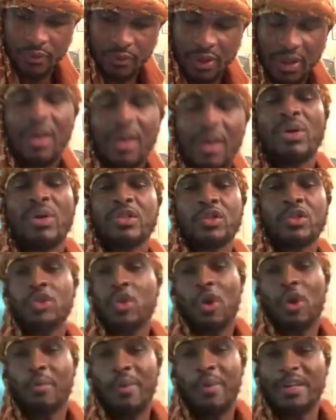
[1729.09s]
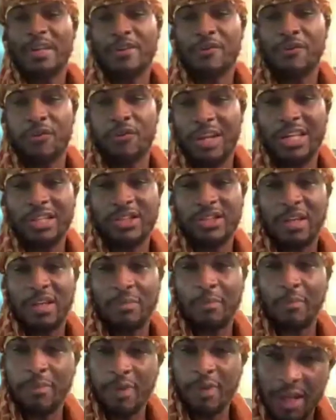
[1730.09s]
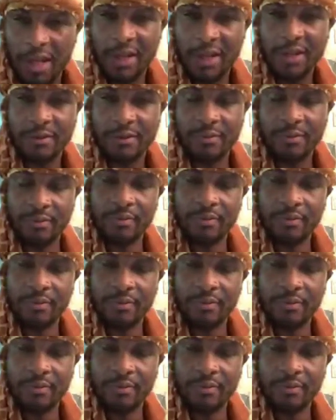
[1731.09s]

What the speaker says: He wasn't talking about his flesh and blood.